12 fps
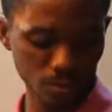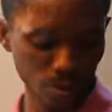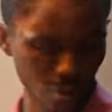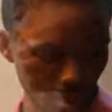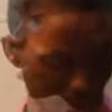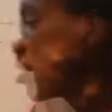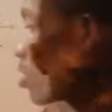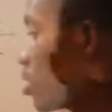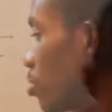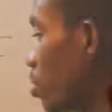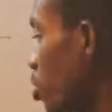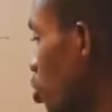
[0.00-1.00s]
The
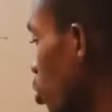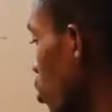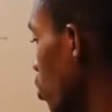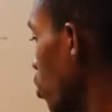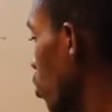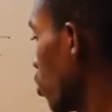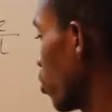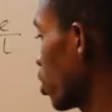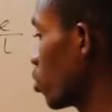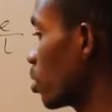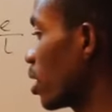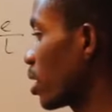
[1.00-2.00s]
velocity ratio for
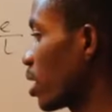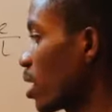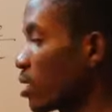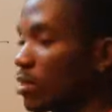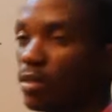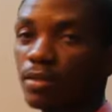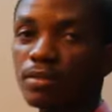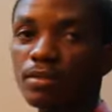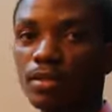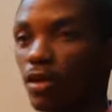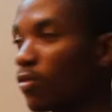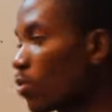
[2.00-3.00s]
the wheel and axle,
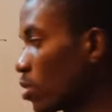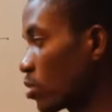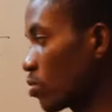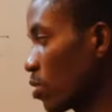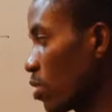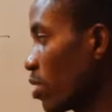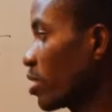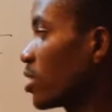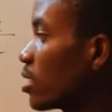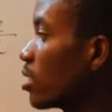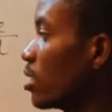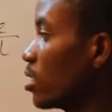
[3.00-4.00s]
of course, we already
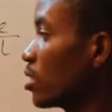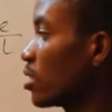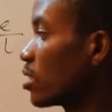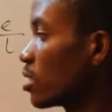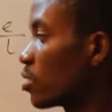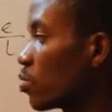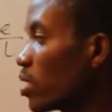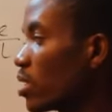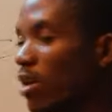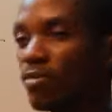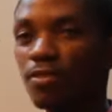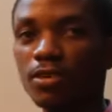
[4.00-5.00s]
said this is where
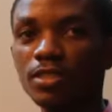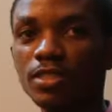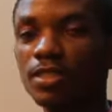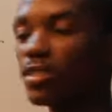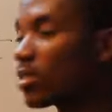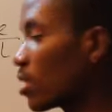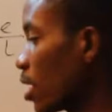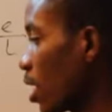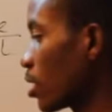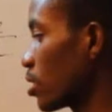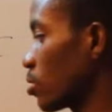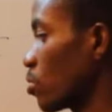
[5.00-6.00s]
the effort is
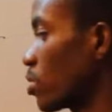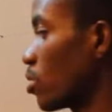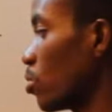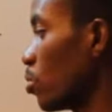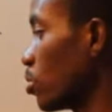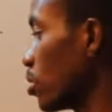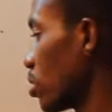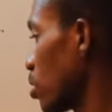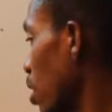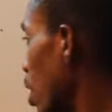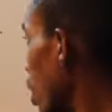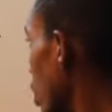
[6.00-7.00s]
and this is where the load
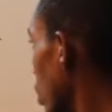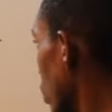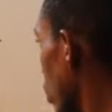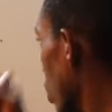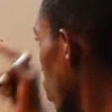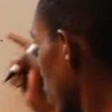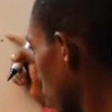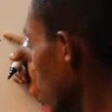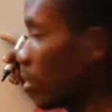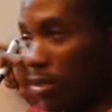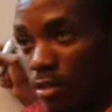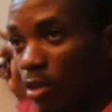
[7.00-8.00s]
is, and
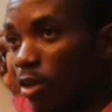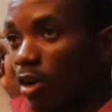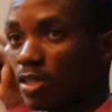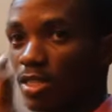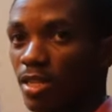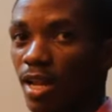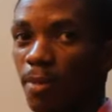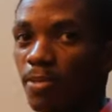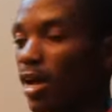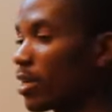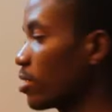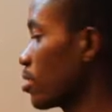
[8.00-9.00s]
the law still
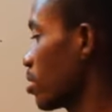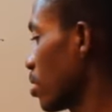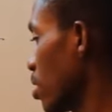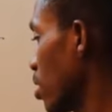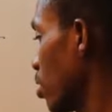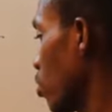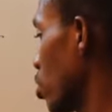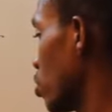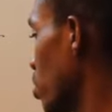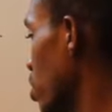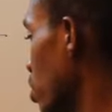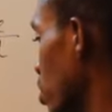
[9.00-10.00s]
applies,
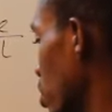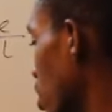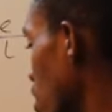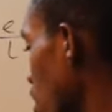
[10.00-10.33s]
which means